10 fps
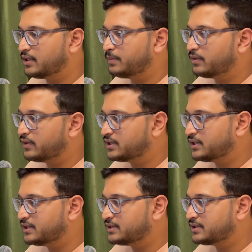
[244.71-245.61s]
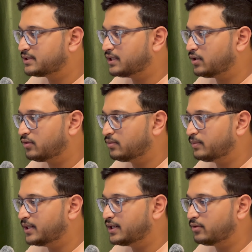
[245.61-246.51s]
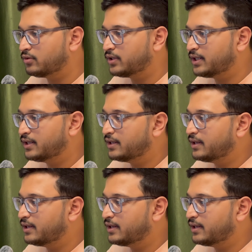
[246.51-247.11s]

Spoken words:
repair version is now been downloaded,